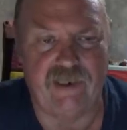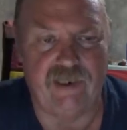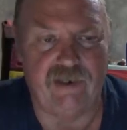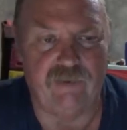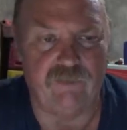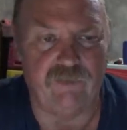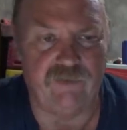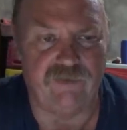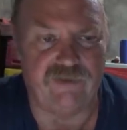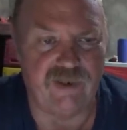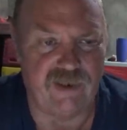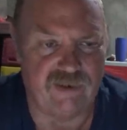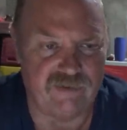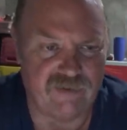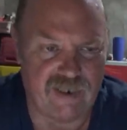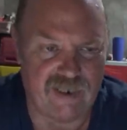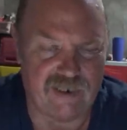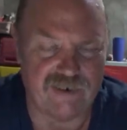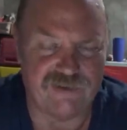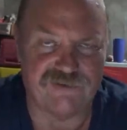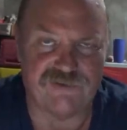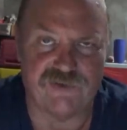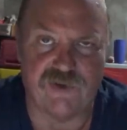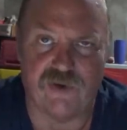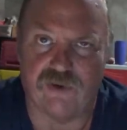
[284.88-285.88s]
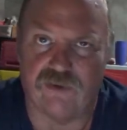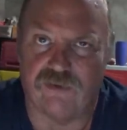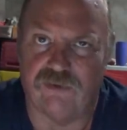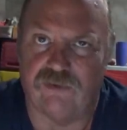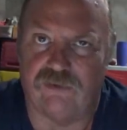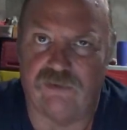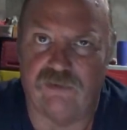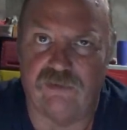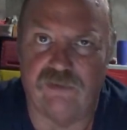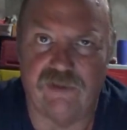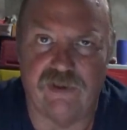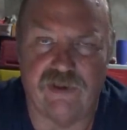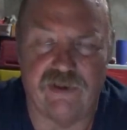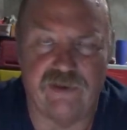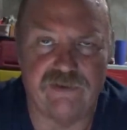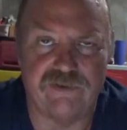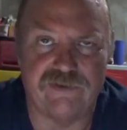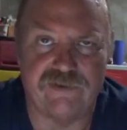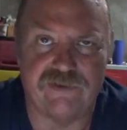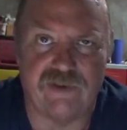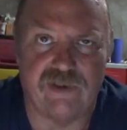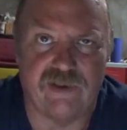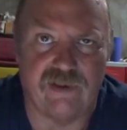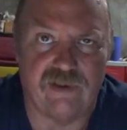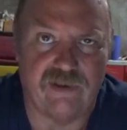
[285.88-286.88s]
within that circle
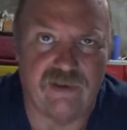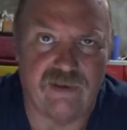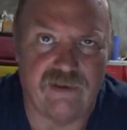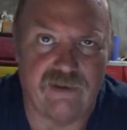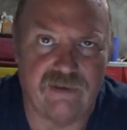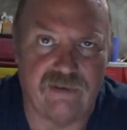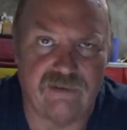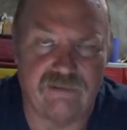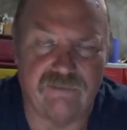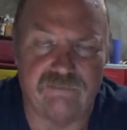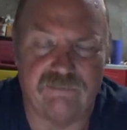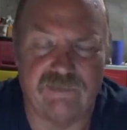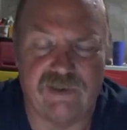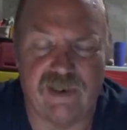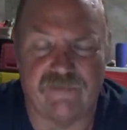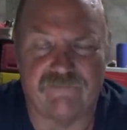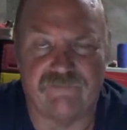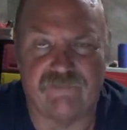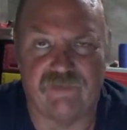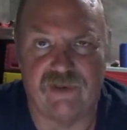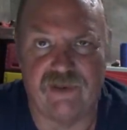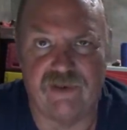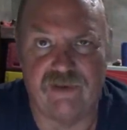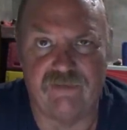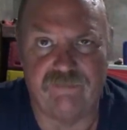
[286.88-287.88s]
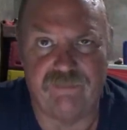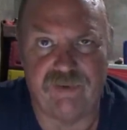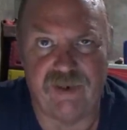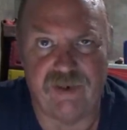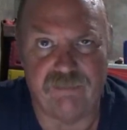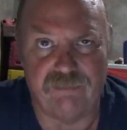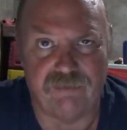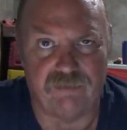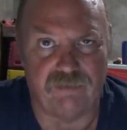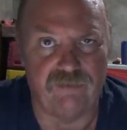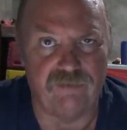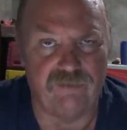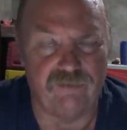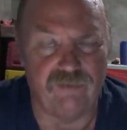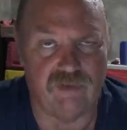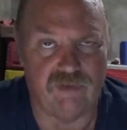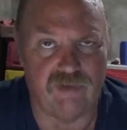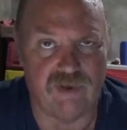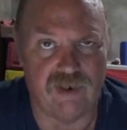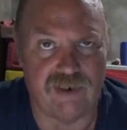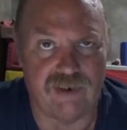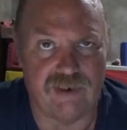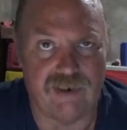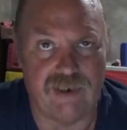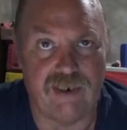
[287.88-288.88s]
there's definitely people who are
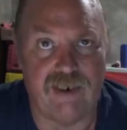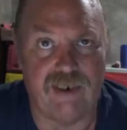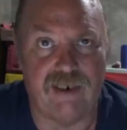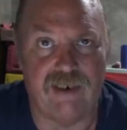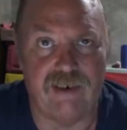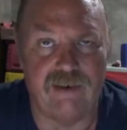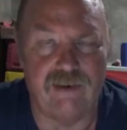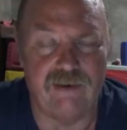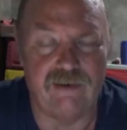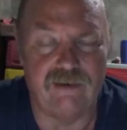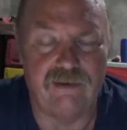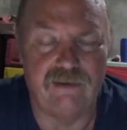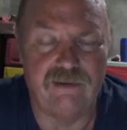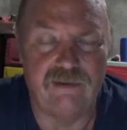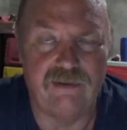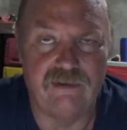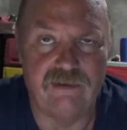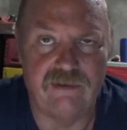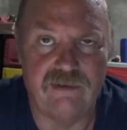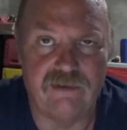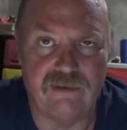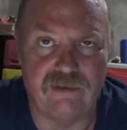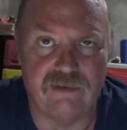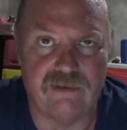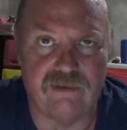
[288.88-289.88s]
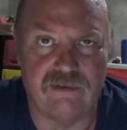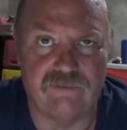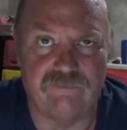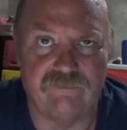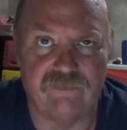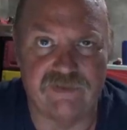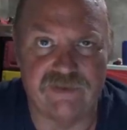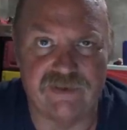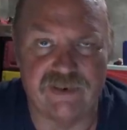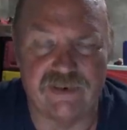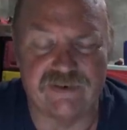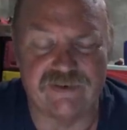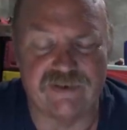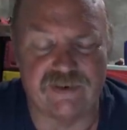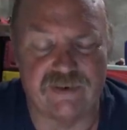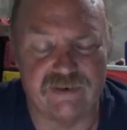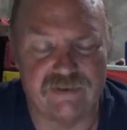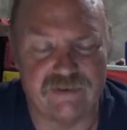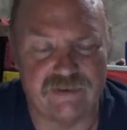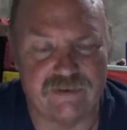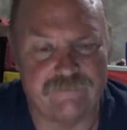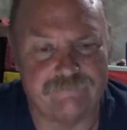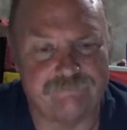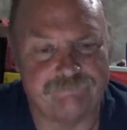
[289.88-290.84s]
in need of assistance.